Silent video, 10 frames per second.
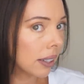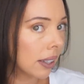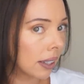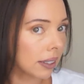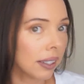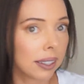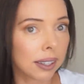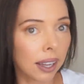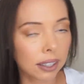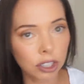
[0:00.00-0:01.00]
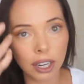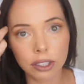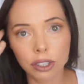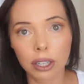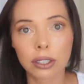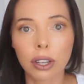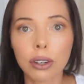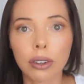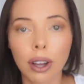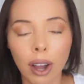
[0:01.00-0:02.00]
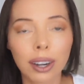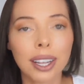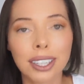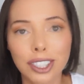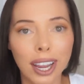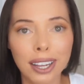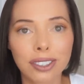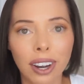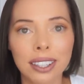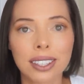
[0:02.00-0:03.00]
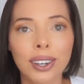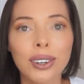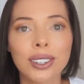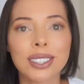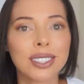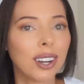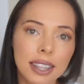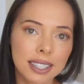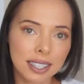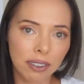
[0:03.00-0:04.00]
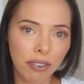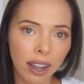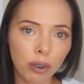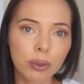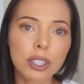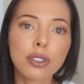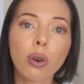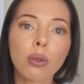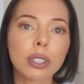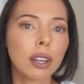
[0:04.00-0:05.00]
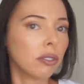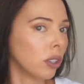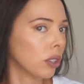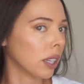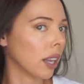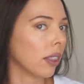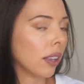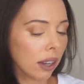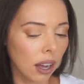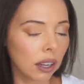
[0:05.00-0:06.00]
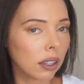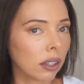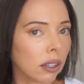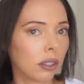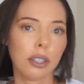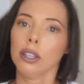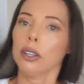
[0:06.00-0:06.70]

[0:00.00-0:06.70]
it kind of changed on its own. So this is the final result of using the color